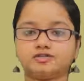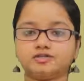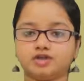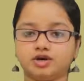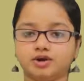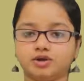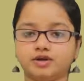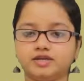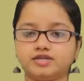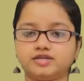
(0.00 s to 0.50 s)

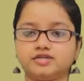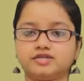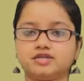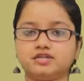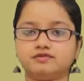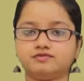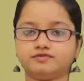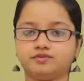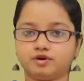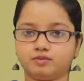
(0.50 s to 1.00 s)

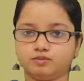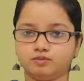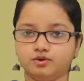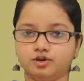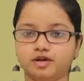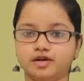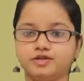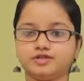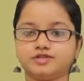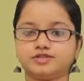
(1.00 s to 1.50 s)
theoretical
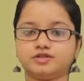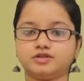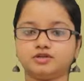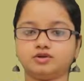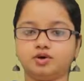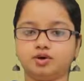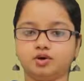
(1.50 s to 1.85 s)
formulation